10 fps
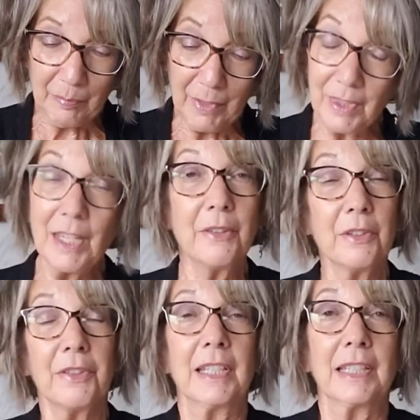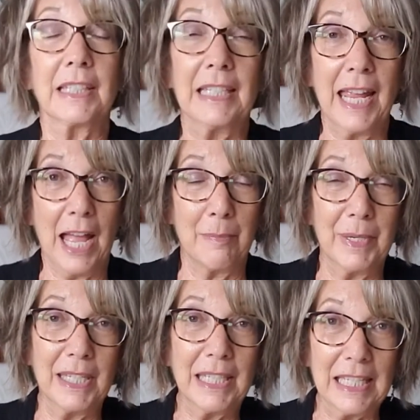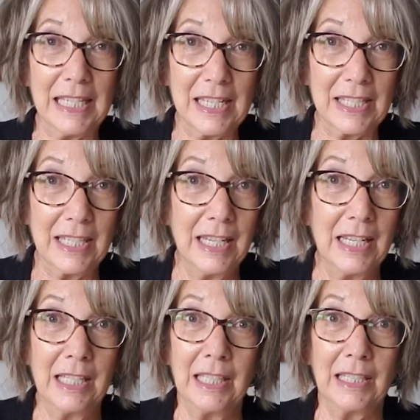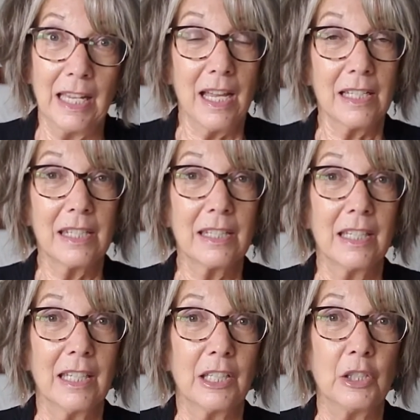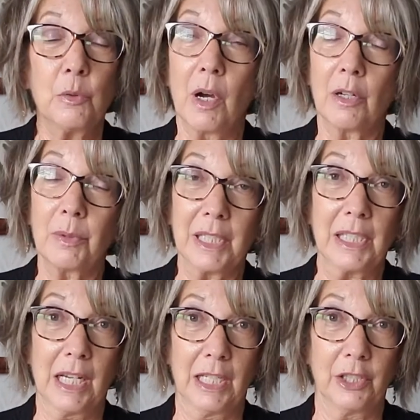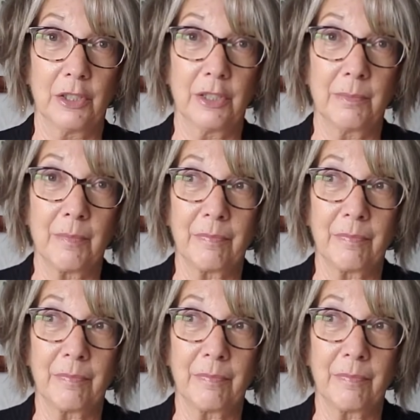The other thing that can happen is, yes, you are retired.